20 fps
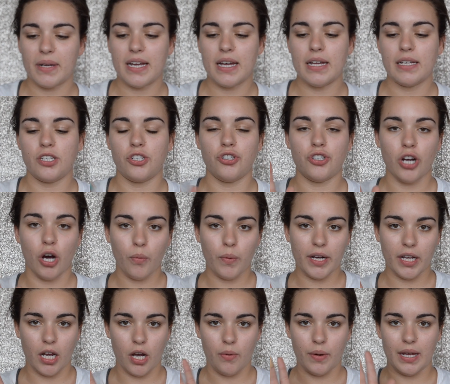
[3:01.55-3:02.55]
because you don't
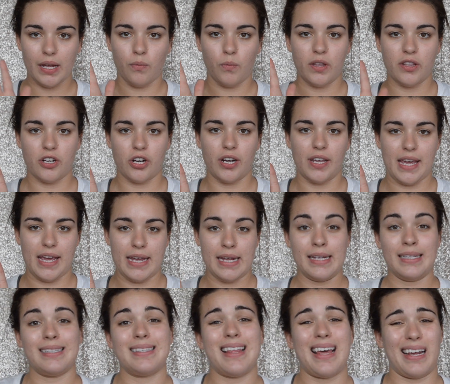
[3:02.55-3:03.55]
want to go in with dirty
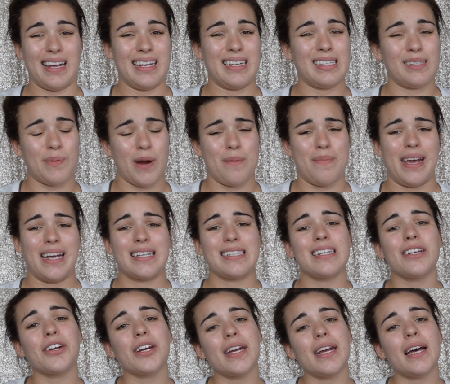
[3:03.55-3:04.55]
hands. That can spread
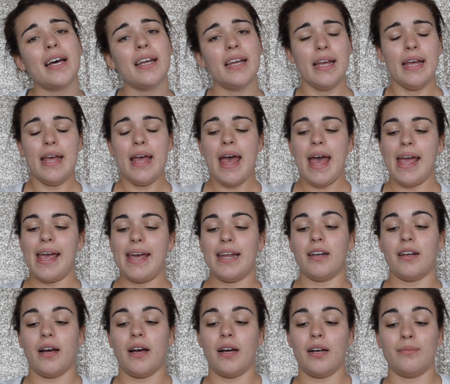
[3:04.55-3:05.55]
bacteria,
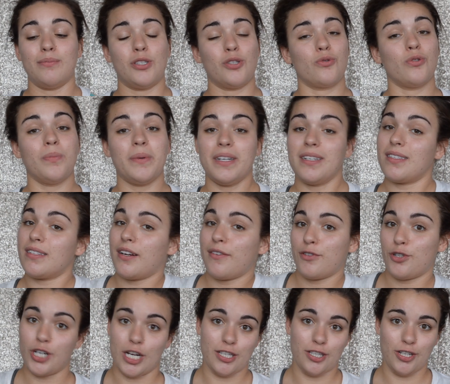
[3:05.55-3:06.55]
and school brings
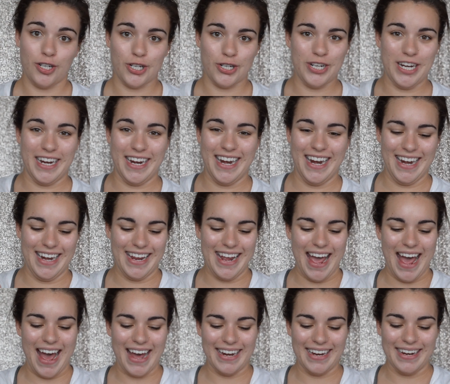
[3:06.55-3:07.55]
enough stress. You don't need any
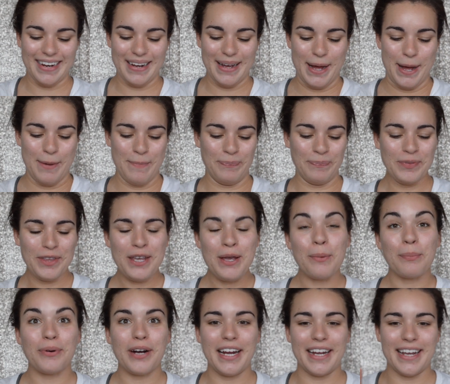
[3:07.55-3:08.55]
added
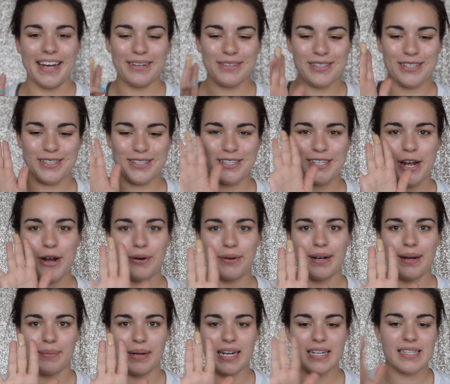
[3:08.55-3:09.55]
breakouts. So
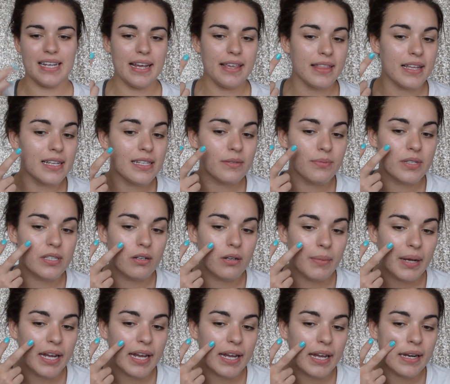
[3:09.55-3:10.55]
I'm going to take this, what's on
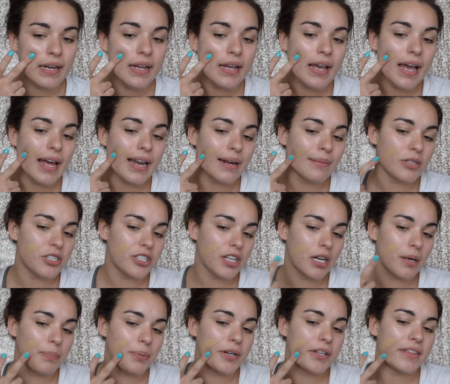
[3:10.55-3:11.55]
my hand, and I'm just
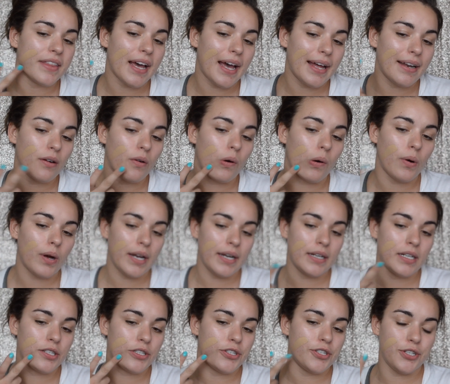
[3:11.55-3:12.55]
going to put that
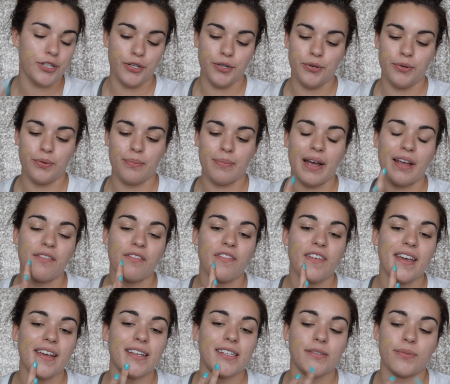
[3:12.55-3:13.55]
on to my
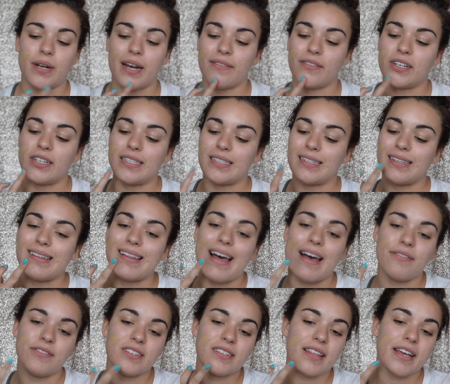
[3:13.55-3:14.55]
face, whatever is
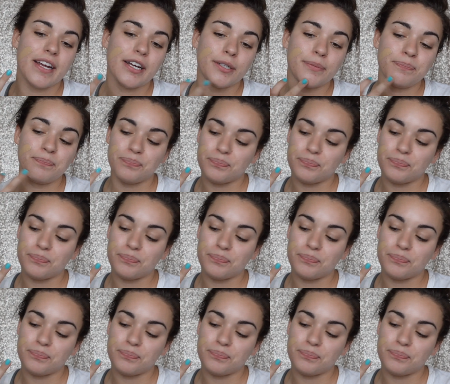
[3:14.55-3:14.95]
left there.